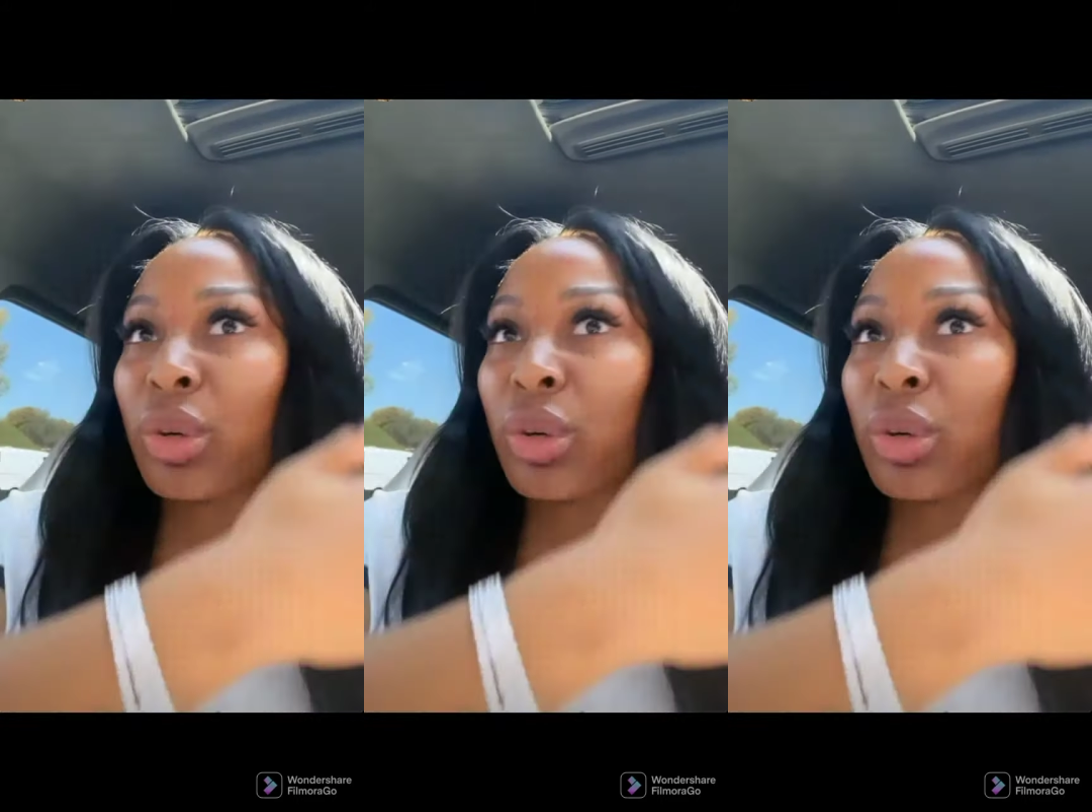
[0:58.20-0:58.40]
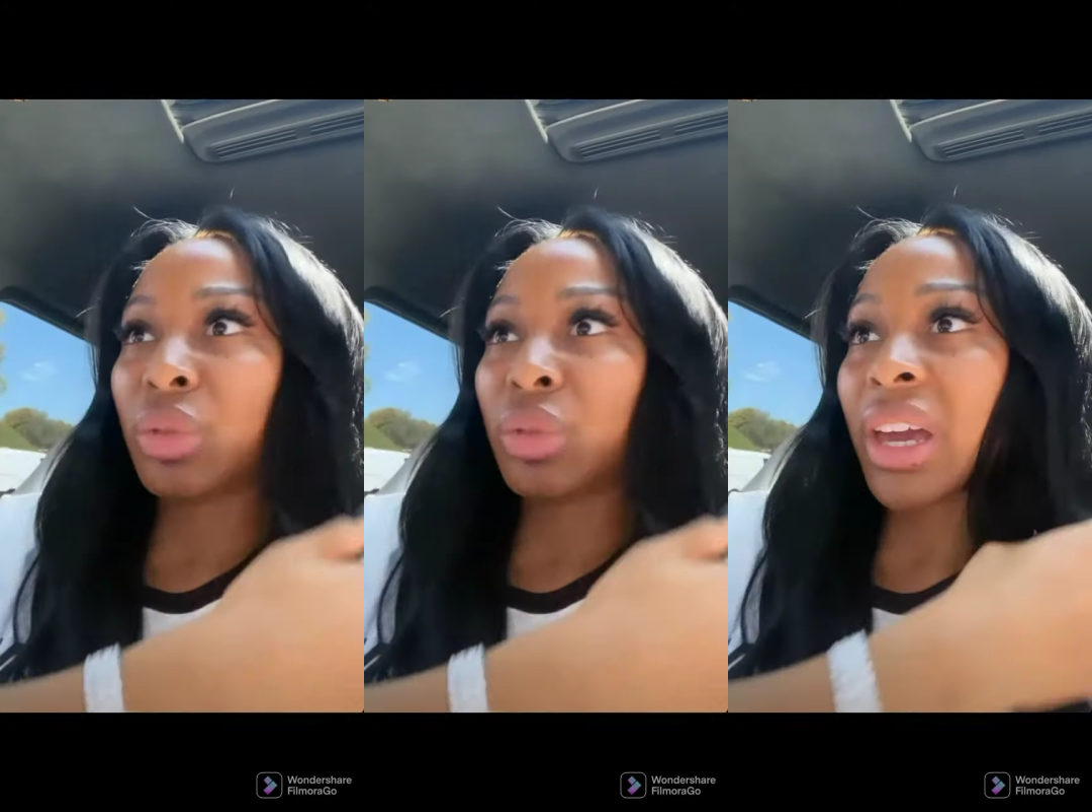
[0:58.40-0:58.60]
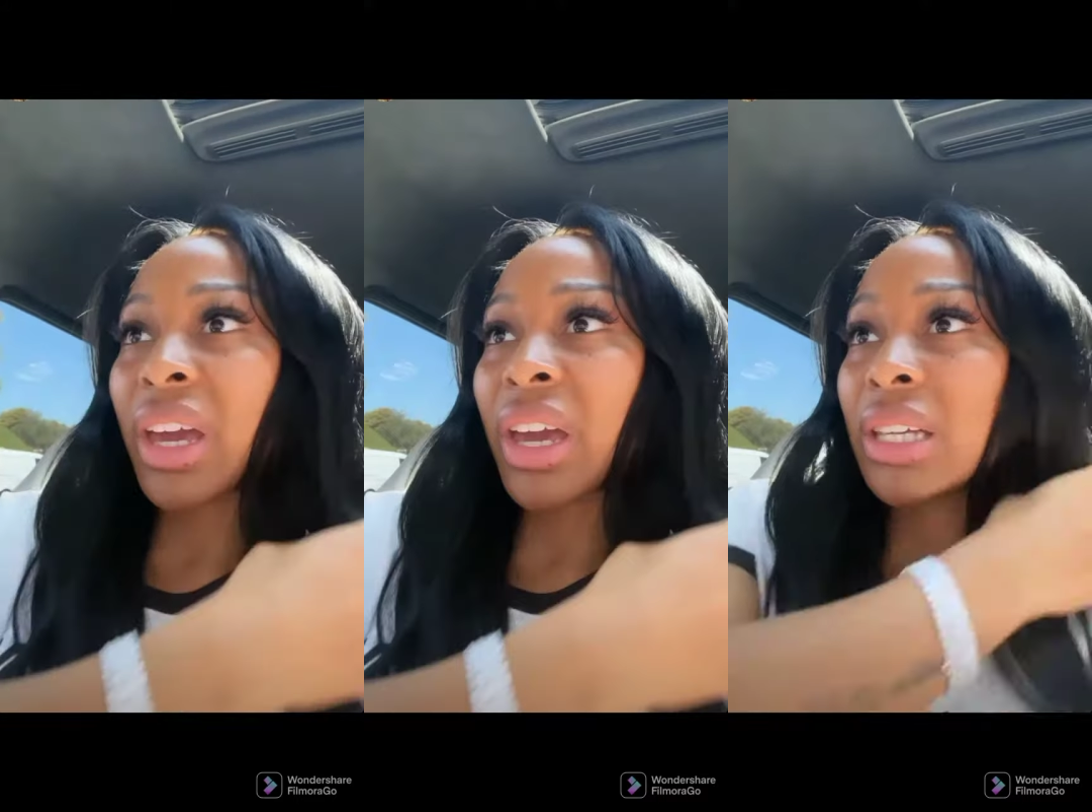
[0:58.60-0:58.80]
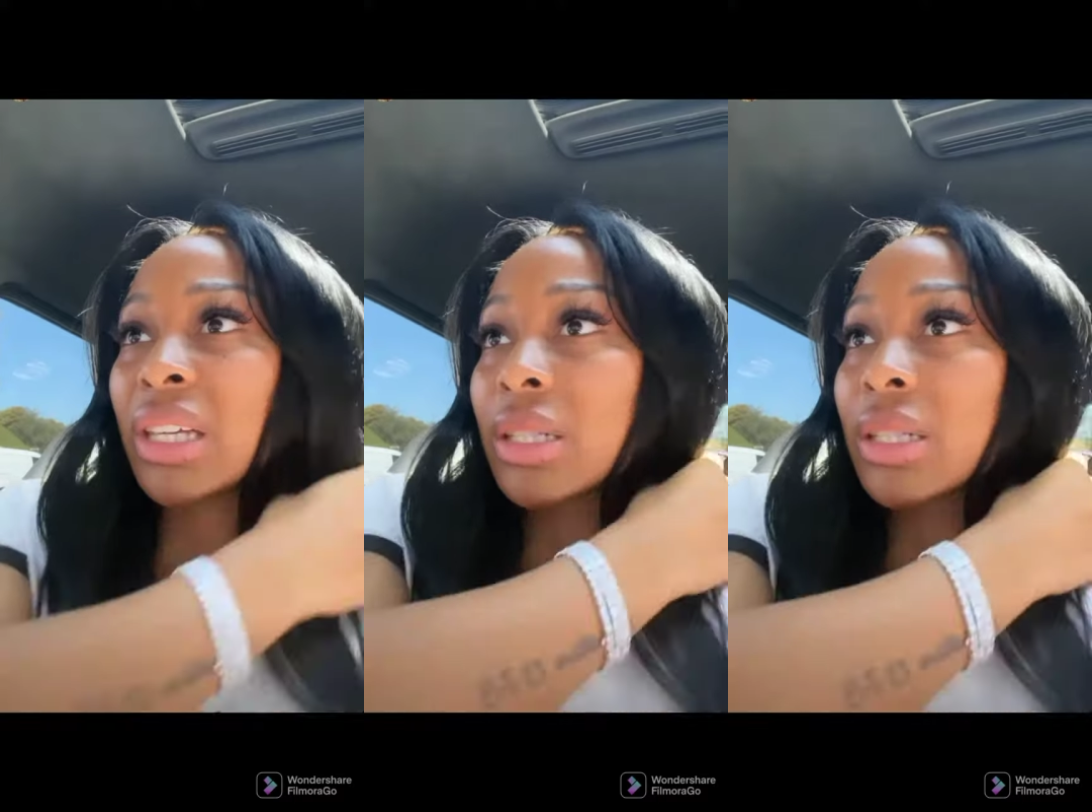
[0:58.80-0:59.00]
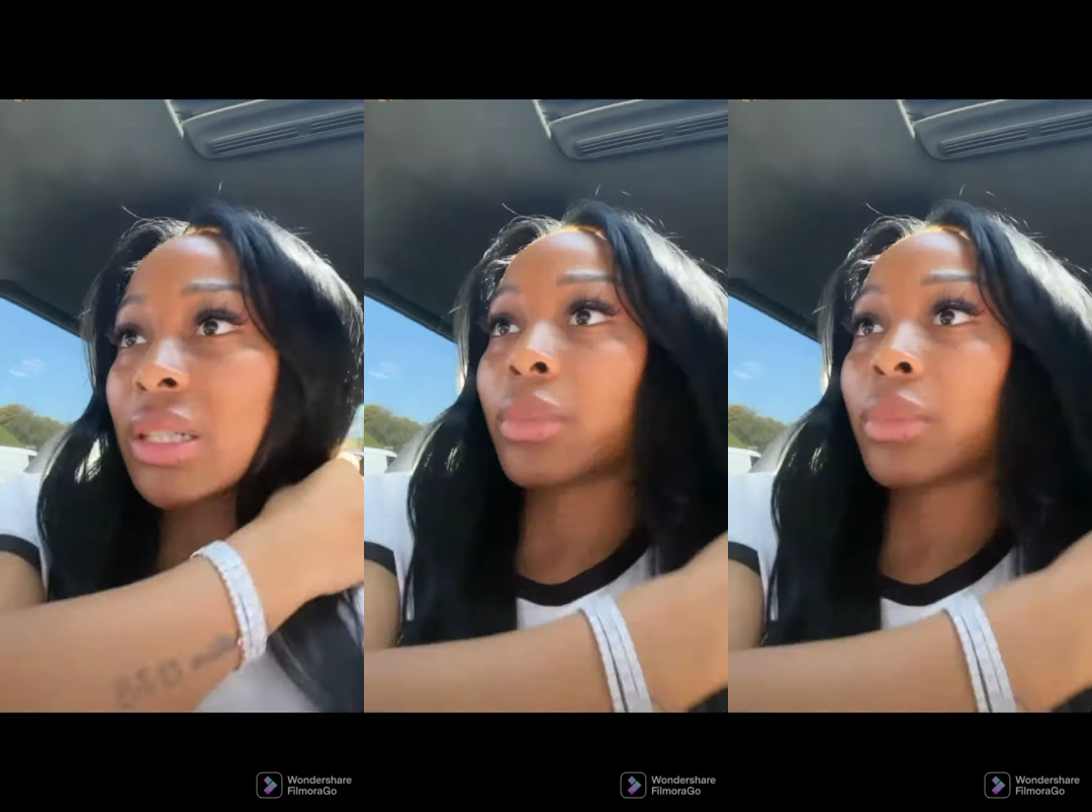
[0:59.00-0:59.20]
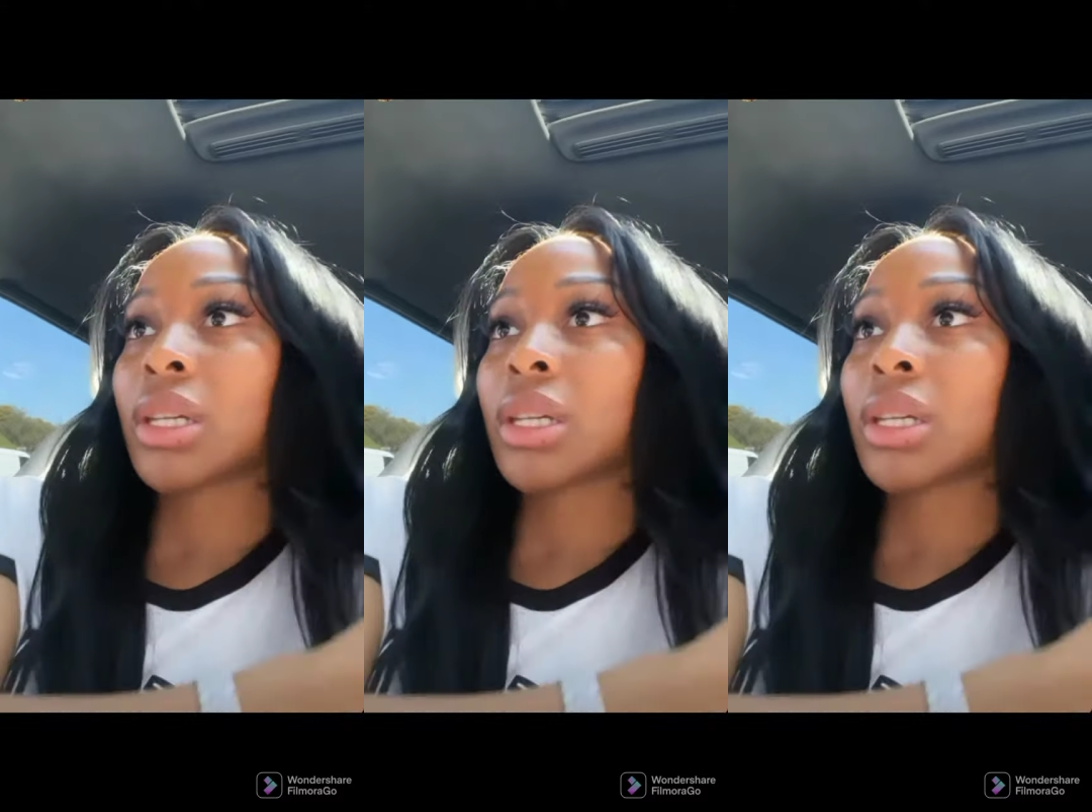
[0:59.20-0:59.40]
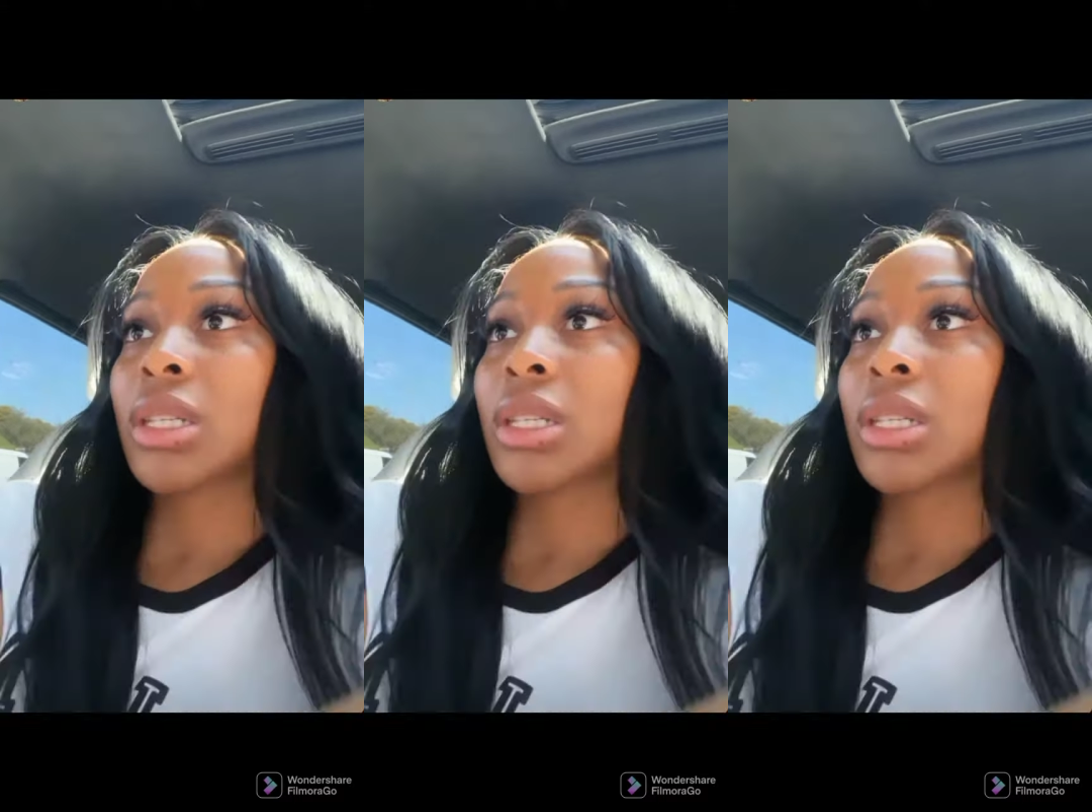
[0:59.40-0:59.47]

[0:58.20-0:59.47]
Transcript: she looks